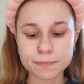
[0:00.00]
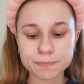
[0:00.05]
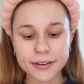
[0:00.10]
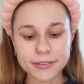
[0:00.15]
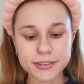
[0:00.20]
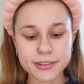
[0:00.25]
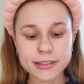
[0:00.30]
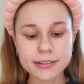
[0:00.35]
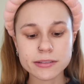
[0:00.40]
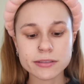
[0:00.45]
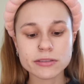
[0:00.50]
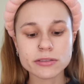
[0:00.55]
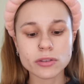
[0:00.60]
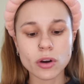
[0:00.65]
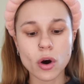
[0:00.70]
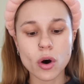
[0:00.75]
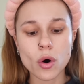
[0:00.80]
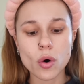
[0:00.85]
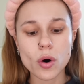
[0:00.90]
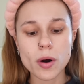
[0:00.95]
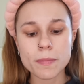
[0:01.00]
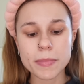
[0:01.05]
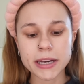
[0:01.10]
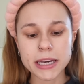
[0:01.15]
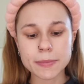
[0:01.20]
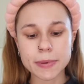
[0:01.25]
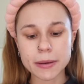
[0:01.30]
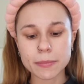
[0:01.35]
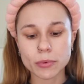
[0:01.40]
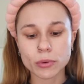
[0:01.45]
I've seen so
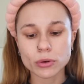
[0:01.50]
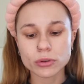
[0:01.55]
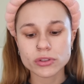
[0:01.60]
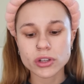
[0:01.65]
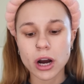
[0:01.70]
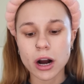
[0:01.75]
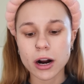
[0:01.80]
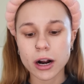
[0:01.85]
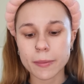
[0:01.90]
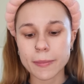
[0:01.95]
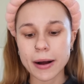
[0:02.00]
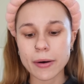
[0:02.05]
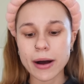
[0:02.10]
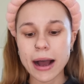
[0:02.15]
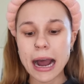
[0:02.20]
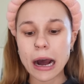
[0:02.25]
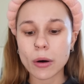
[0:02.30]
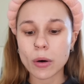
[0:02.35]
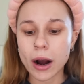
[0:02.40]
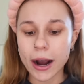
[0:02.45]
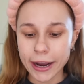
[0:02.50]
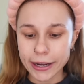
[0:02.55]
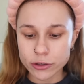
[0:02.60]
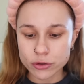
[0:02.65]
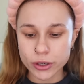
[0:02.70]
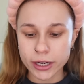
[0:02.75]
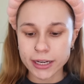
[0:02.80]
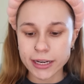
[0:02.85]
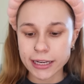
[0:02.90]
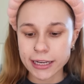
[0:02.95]
many people talk about how
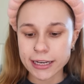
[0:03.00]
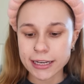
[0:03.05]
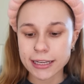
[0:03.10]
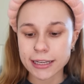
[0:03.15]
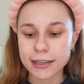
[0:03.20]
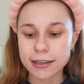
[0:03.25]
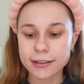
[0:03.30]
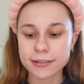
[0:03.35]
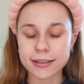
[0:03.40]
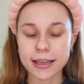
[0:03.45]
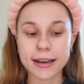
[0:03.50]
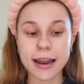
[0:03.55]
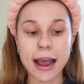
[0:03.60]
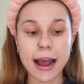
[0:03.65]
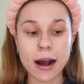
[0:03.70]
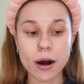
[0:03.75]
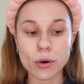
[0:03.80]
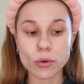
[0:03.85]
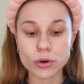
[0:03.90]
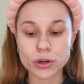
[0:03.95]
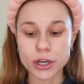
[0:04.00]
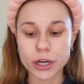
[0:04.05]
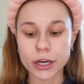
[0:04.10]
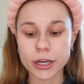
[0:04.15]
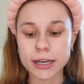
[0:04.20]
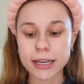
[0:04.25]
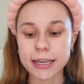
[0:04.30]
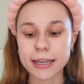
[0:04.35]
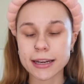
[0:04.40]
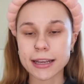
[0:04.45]
hydrating it is and how
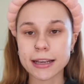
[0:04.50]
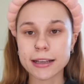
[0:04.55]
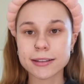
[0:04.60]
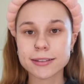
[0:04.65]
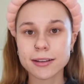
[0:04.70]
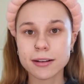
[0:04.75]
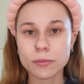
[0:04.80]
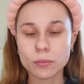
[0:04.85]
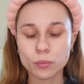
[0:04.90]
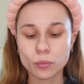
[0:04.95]
good it is